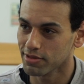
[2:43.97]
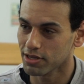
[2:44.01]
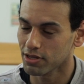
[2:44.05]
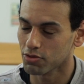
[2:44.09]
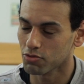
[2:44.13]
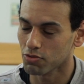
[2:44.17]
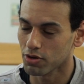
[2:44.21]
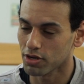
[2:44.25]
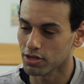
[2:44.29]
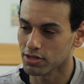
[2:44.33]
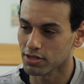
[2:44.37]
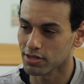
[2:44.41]

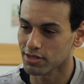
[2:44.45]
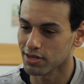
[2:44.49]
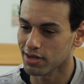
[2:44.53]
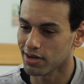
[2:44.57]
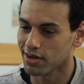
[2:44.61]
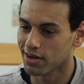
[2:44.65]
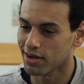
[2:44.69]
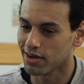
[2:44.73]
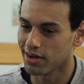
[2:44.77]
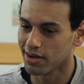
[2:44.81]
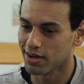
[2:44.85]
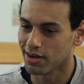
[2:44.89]
It was
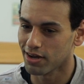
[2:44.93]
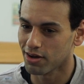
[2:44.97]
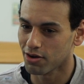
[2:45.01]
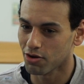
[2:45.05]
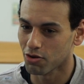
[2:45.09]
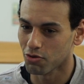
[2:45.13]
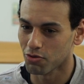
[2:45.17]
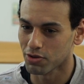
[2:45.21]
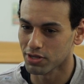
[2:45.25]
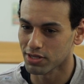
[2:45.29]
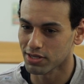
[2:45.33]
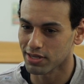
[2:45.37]

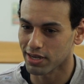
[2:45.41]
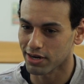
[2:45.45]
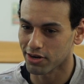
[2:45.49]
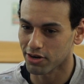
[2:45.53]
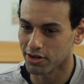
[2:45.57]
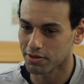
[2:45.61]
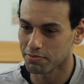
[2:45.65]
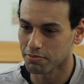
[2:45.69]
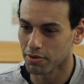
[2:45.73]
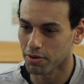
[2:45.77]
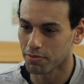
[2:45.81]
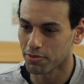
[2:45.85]
always a
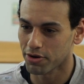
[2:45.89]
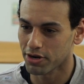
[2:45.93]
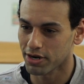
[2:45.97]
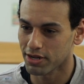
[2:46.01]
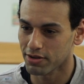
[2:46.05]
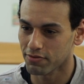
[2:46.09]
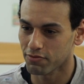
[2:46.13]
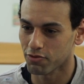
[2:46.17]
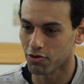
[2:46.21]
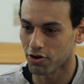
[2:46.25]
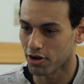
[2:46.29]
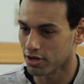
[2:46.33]
great
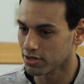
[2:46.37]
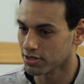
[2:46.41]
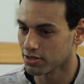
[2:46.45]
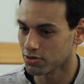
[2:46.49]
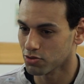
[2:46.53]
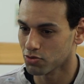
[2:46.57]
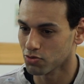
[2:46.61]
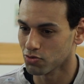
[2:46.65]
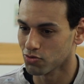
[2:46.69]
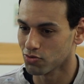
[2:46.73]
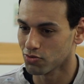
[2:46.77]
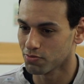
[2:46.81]
memory for us
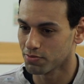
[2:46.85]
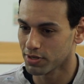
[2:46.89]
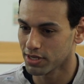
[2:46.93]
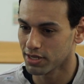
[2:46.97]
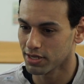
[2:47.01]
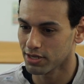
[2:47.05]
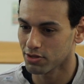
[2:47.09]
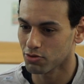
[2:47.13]
to